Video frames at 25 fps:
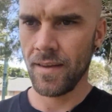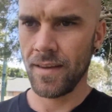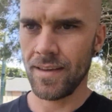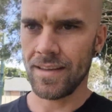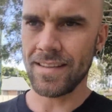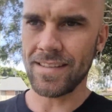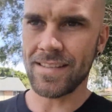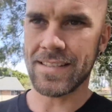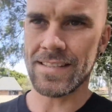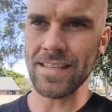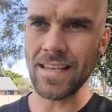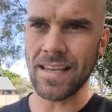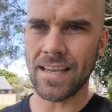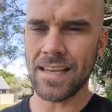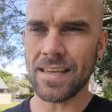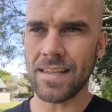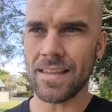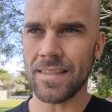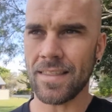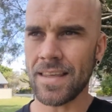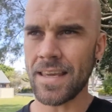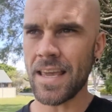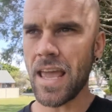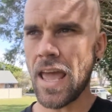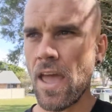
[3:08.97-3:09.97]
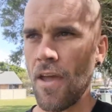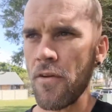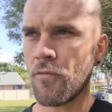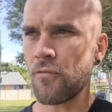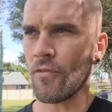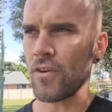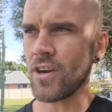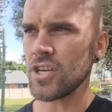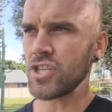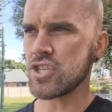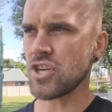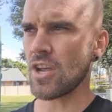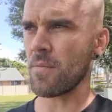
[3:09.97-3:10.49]
You see, the
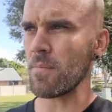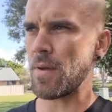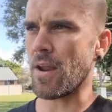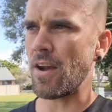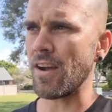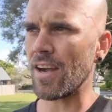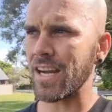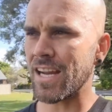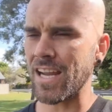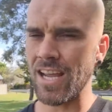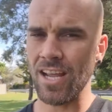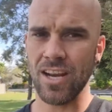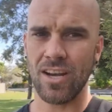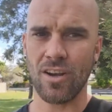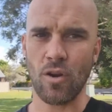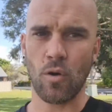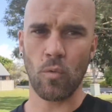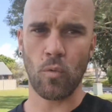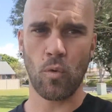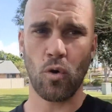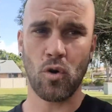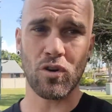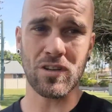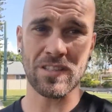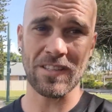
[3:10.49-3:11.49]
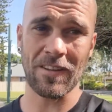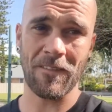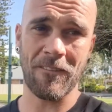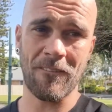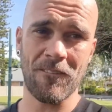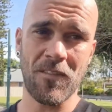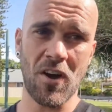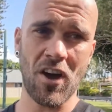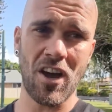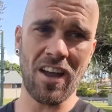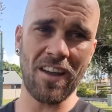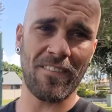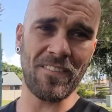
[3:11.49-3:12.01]
average American walks
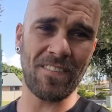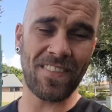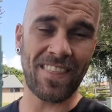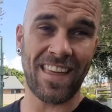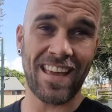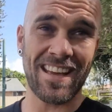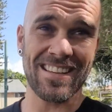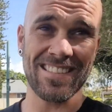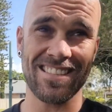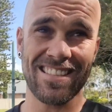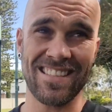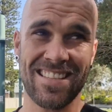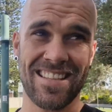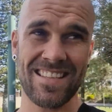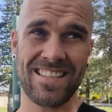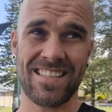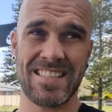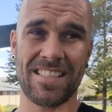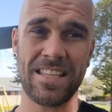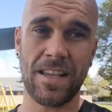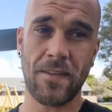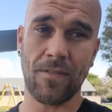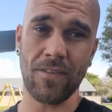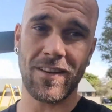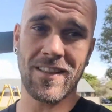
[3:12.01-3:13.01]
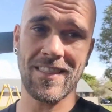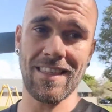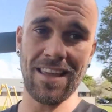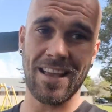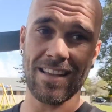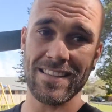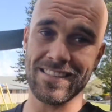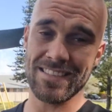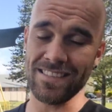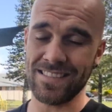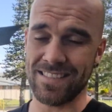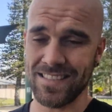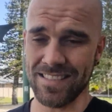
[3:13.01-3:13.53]
5,000 to
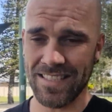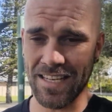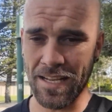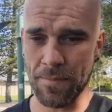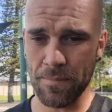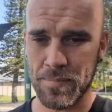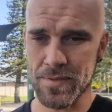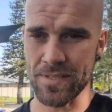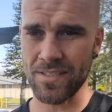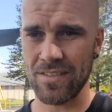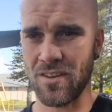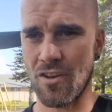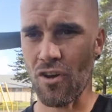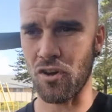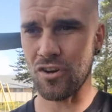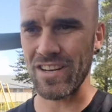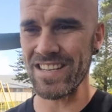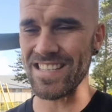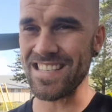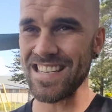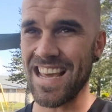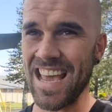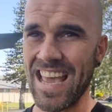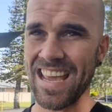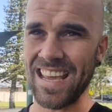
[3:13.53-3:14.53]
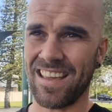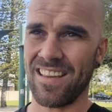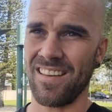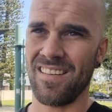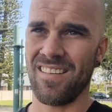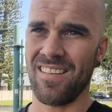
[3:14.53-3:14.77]
7,000 steps on a day.